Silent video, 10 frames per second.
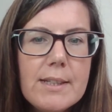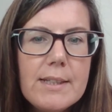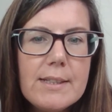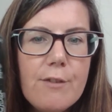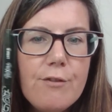
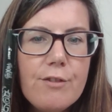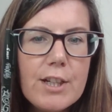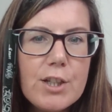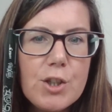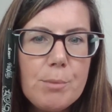It's a
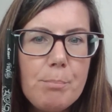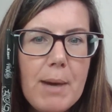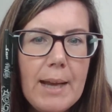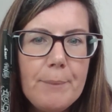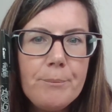friction
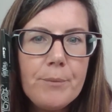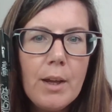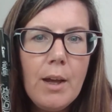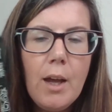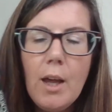pen.
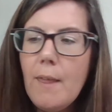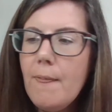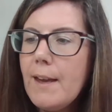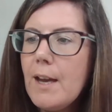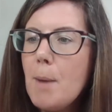
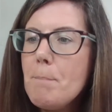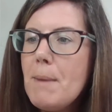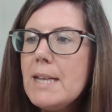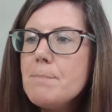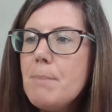They are
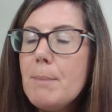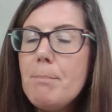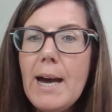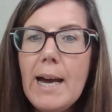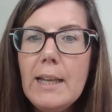made by
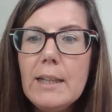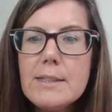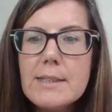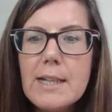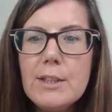
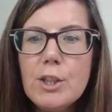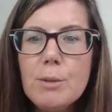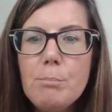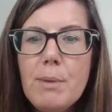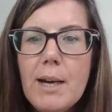Pilot and you
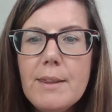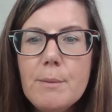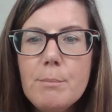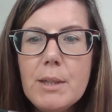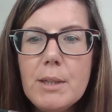can buy
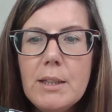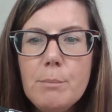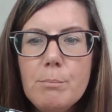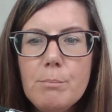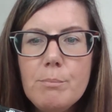them
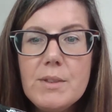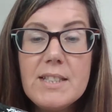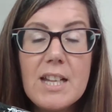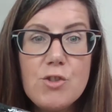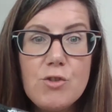in
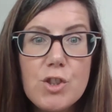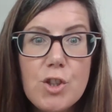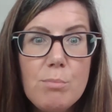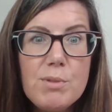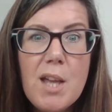stationery
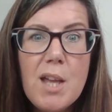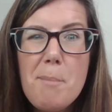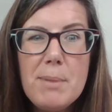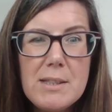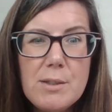shops,
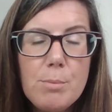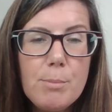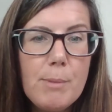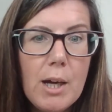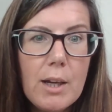big
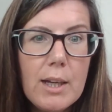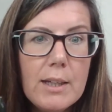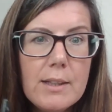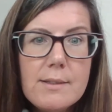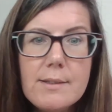
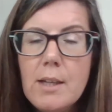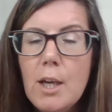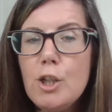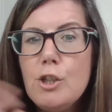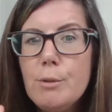supermarkets,
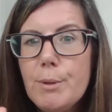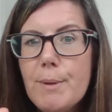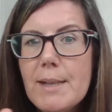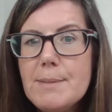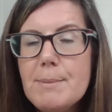
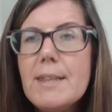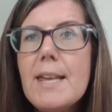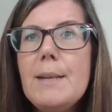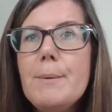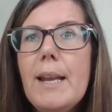WH Smith,
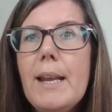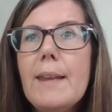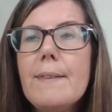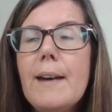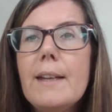anywhere
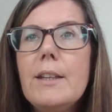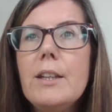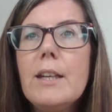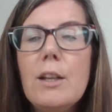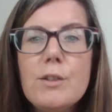like that. You
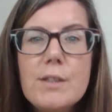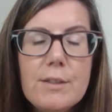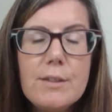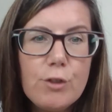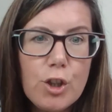can get lots of
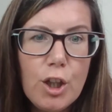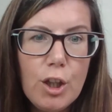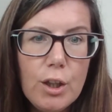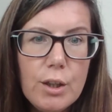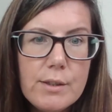different
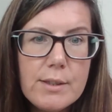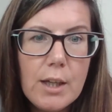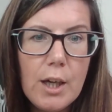colours.